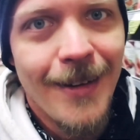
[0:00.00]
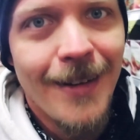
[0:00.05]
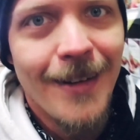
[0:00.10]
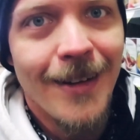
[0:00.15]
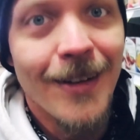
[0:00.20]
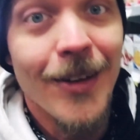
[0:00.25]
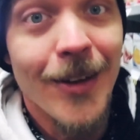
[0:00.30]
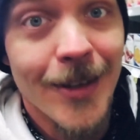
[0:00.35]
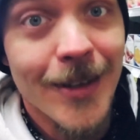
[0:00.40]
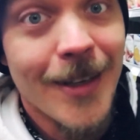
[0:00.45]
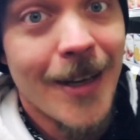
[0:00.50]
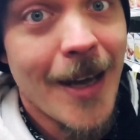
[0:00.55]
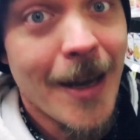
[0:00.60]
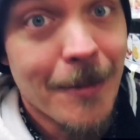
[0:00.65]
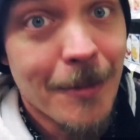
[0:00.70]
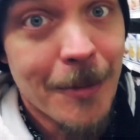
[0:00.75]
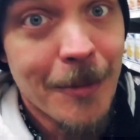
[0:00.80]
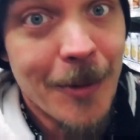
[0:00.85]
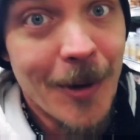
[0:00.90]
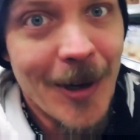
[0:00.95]
Look at the camera,
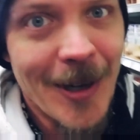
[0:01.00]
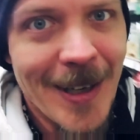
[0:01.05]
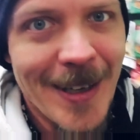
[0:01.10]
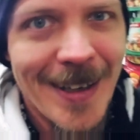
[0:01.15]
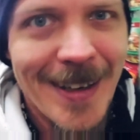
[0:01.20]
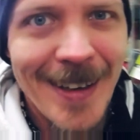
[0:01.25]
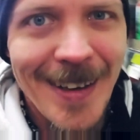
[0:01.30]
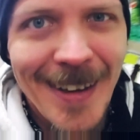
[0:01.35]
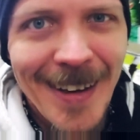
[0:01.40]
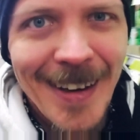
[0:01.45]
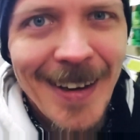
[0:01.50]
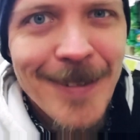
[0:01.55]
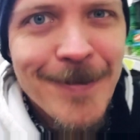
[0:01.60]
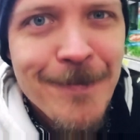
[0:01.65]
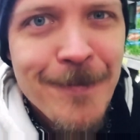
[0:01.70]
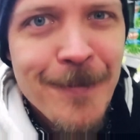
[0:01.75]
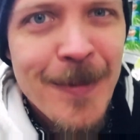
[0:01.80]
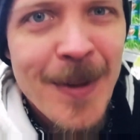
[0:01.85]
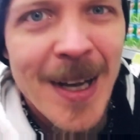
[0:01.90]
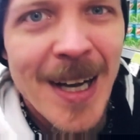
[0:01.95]
Morgan.
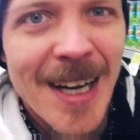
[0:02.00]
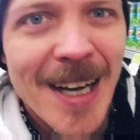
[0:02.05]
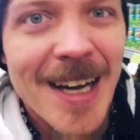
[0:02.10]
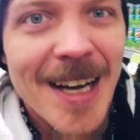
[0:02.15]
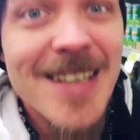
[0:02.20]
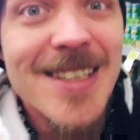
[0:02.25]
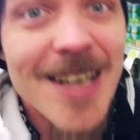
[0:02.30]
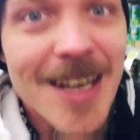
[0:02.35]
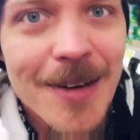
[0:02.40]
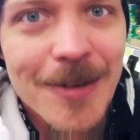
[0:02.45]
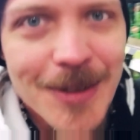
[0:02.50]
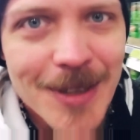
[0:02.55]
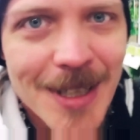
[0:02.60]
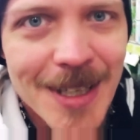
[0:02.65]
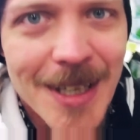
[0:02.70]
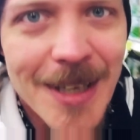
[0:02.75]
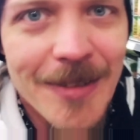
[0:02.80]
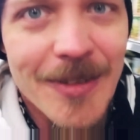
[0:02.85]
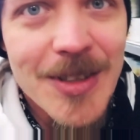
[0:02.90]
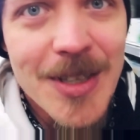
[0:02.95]
Uh, I said I was going to give
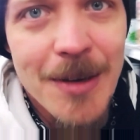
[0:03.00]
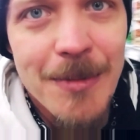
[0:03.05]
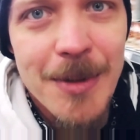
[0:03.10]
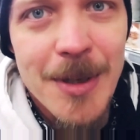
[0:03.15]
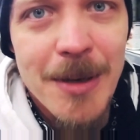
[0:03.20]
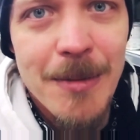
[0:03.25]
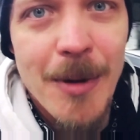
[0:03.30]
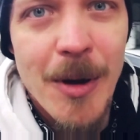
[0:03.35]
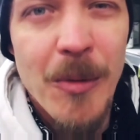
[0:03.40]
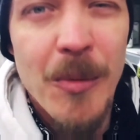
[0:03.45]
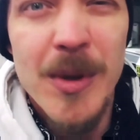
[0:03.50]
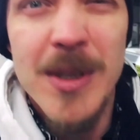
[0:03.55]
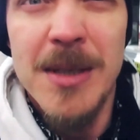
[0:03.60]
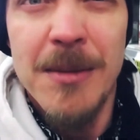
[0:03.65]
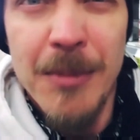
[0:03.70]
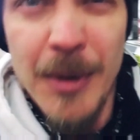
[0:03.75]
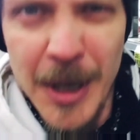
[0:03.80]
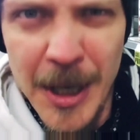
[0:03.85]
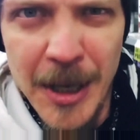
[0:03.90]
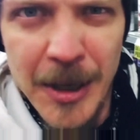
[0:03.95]
you something about what to
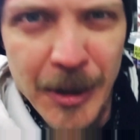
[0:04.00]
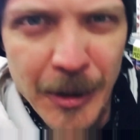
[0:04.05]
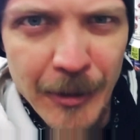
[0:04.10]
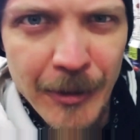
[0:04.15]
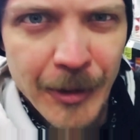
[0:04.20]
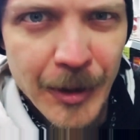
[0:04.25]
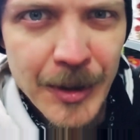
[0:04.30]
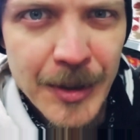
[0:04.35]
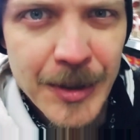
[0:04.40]
bring on your first